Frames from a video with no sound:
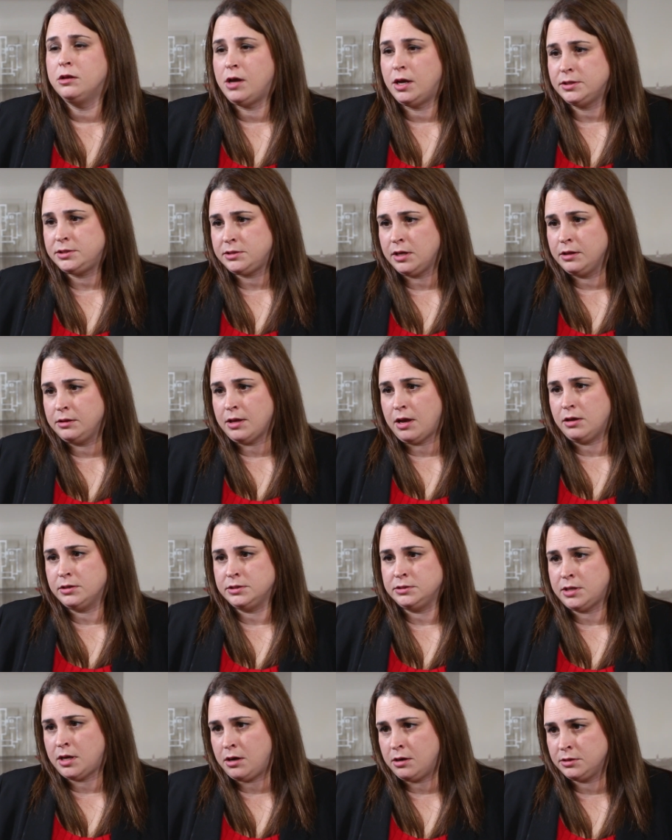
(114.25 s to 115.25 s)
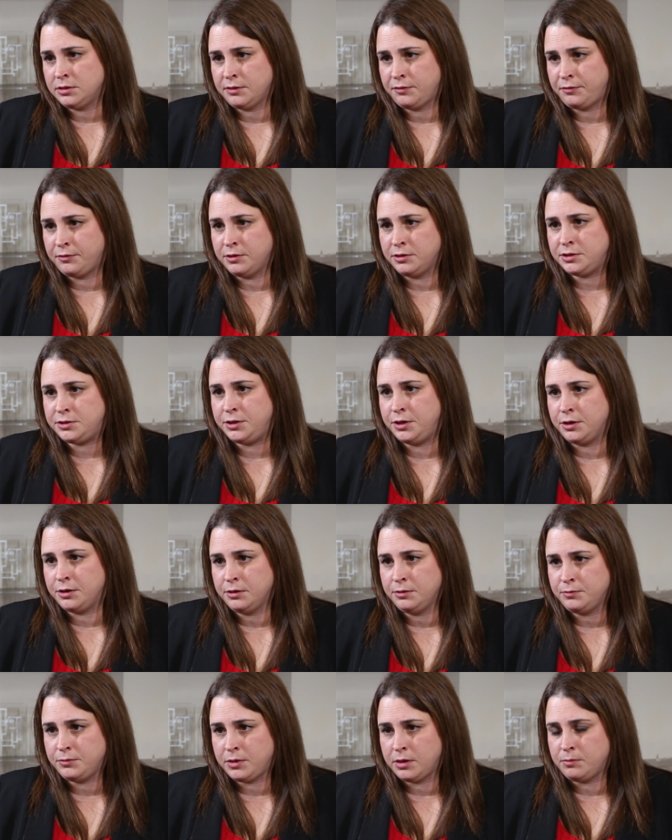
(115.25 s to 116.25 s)
They lost $10,000 the first
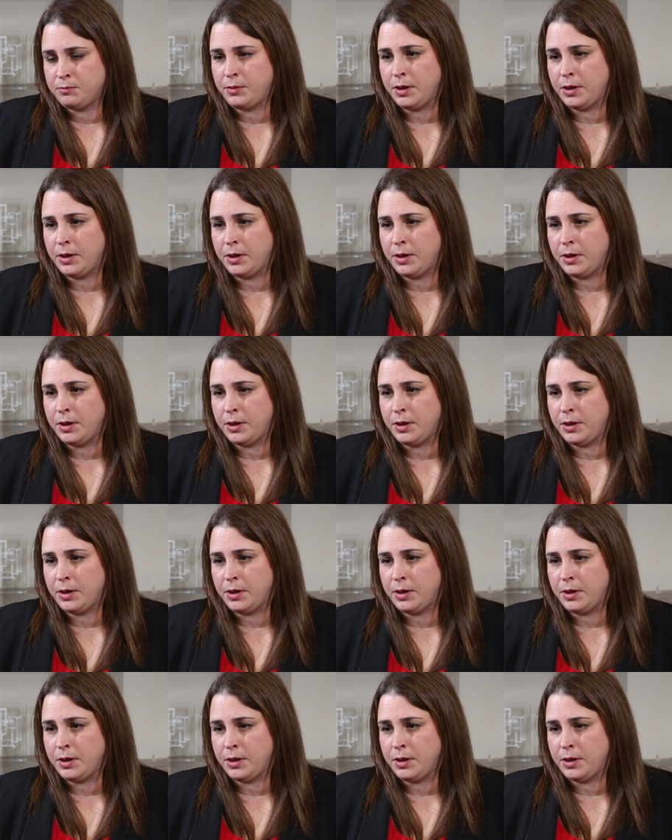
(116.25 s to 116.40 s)
year, they were